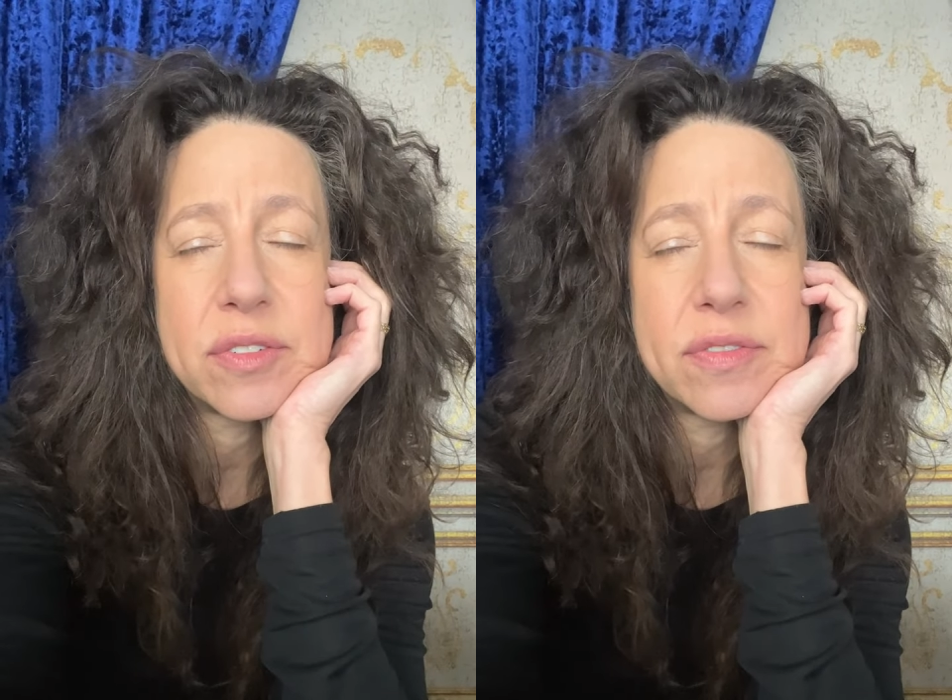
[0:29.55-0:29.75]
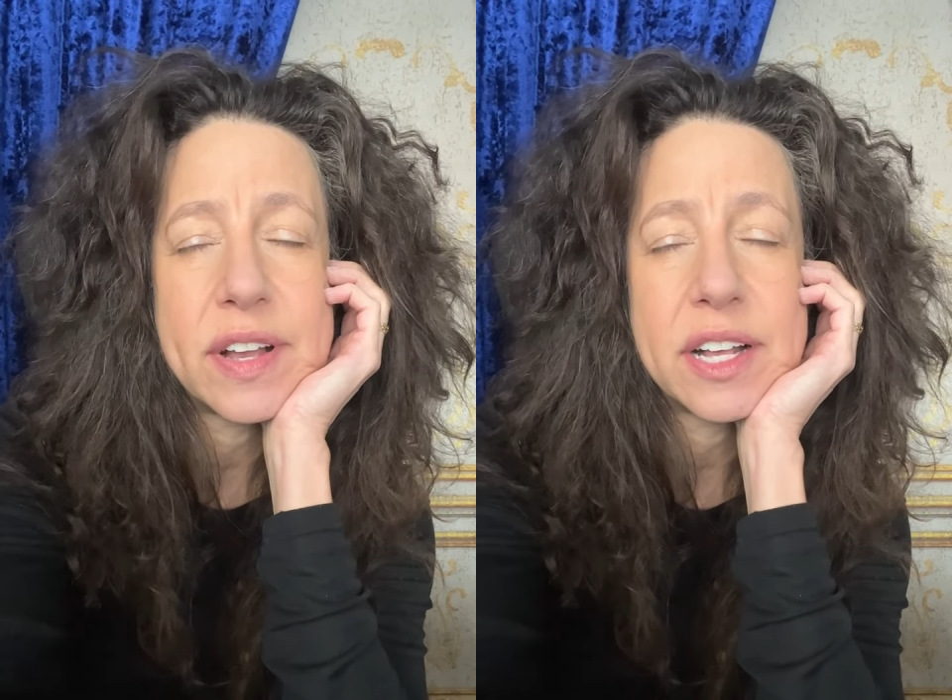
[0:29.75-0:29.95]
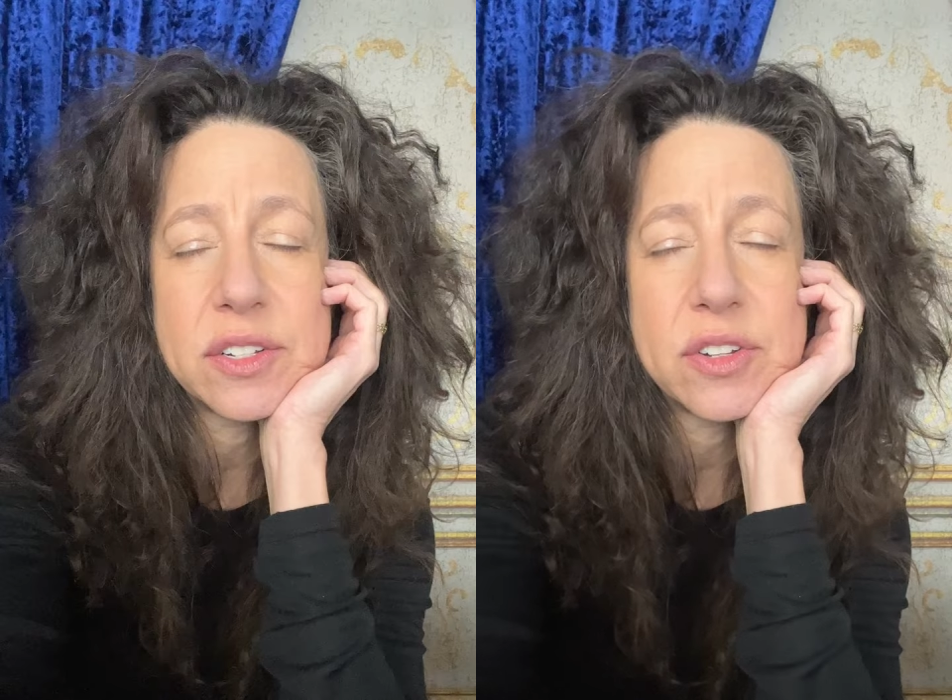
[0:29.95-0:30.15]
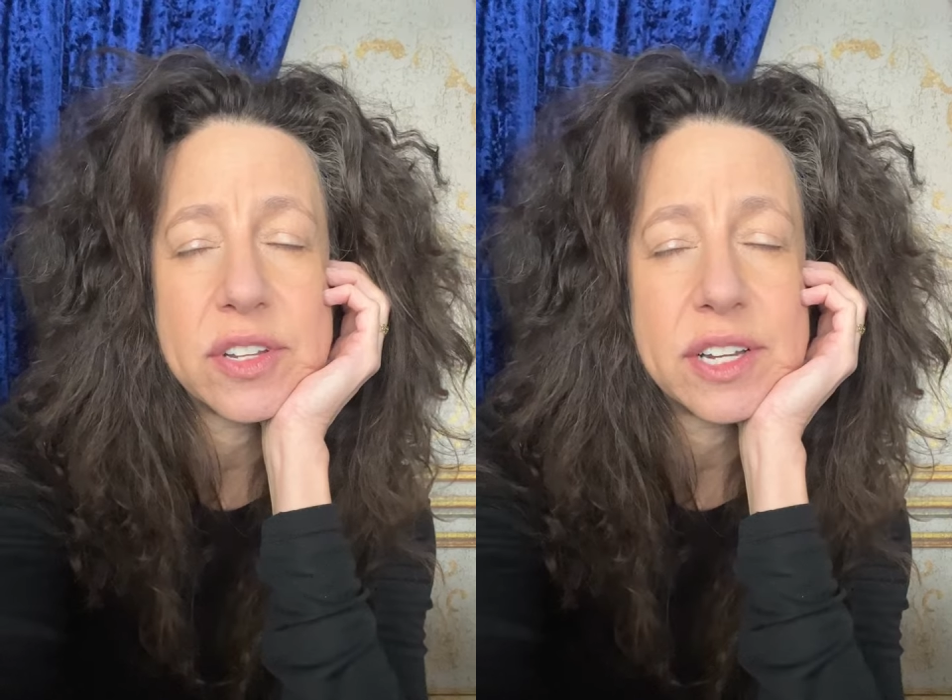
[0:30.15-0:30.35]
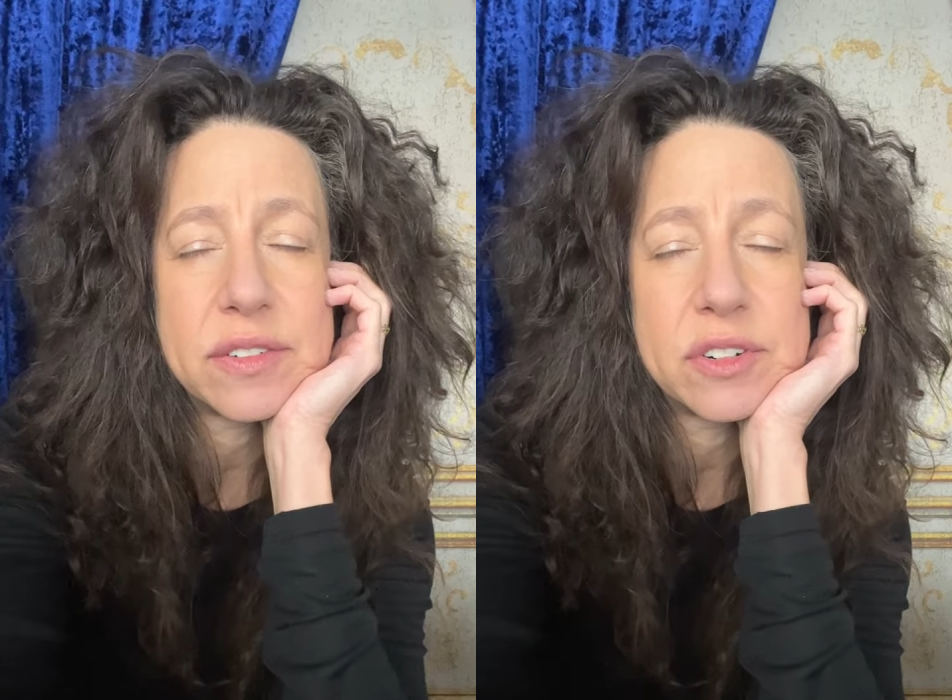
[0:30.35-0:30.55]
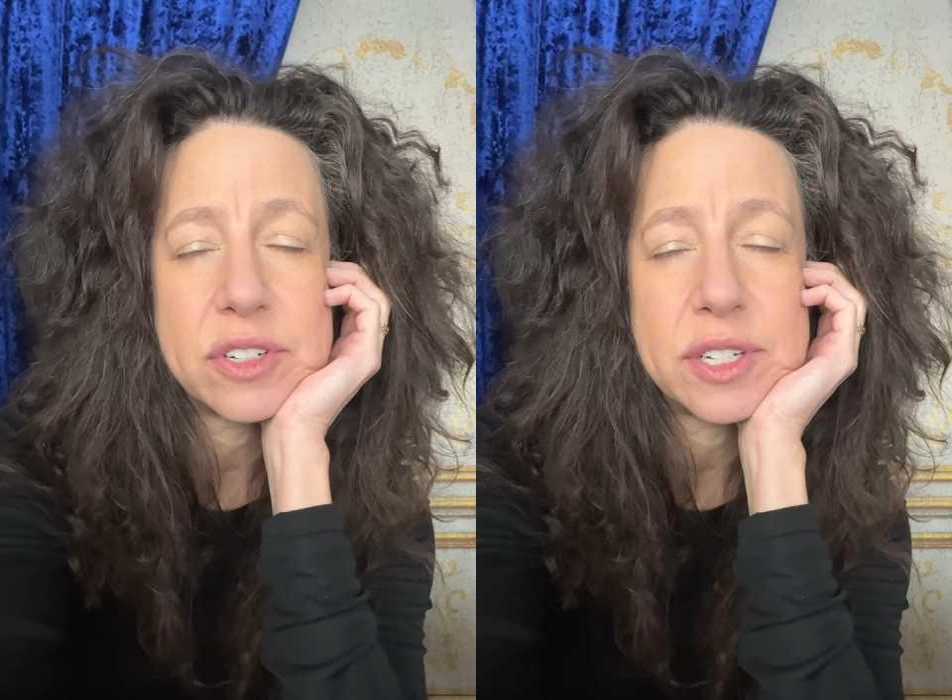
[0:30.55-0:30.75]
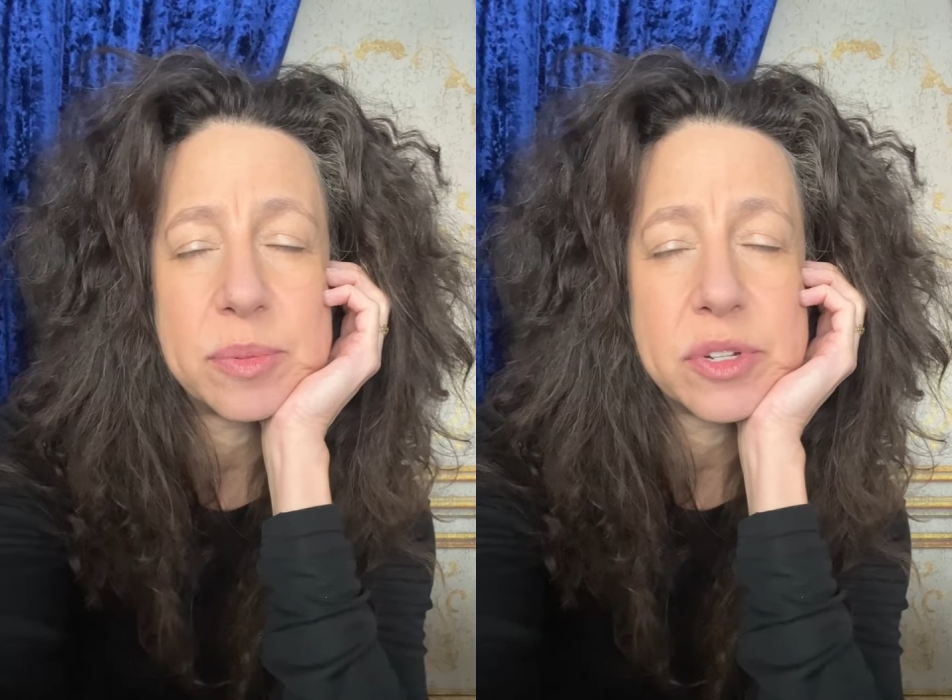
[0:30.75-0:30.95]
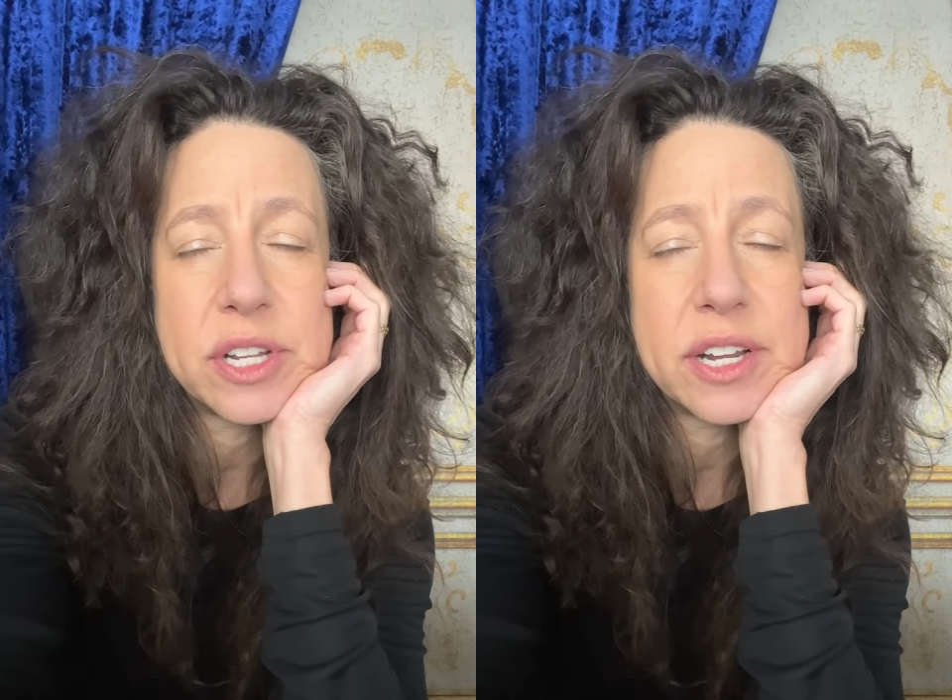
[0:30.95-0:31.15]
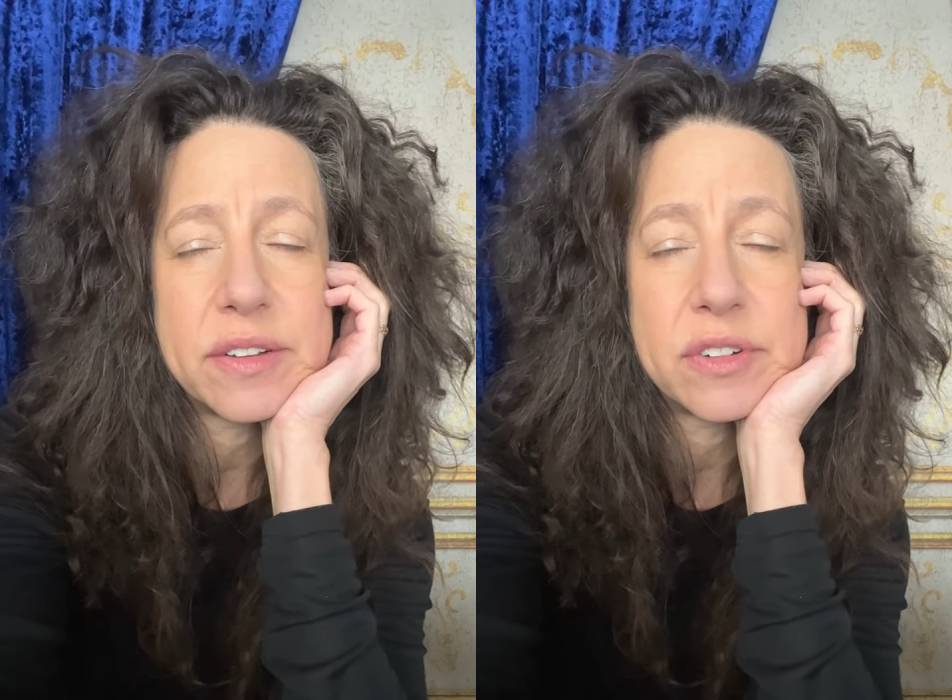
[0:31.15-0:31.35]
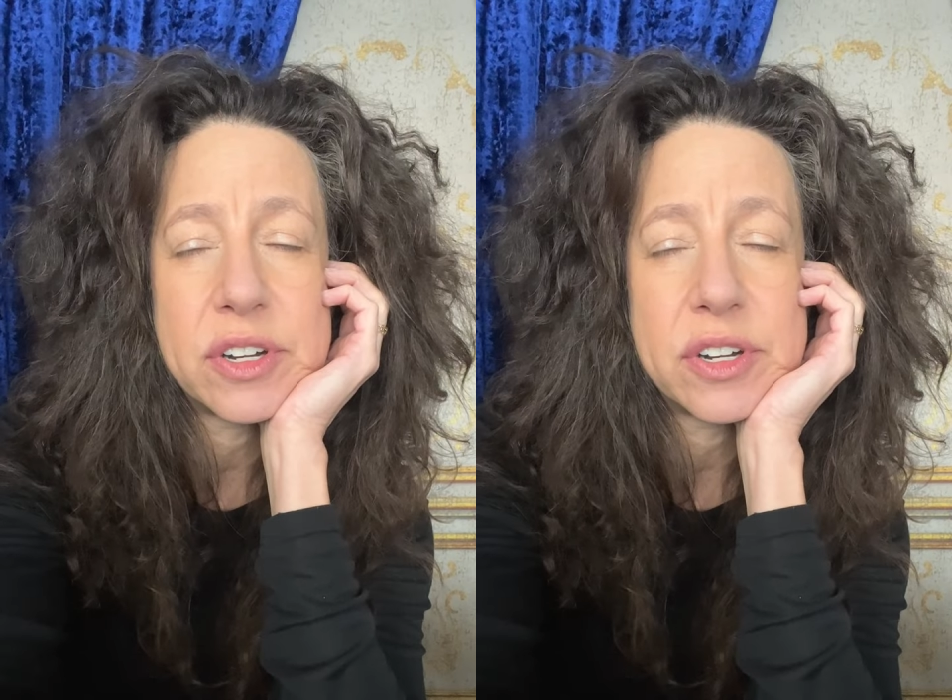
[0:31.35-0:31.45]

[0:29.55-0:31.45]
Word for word: faster than ever, deeper than ever.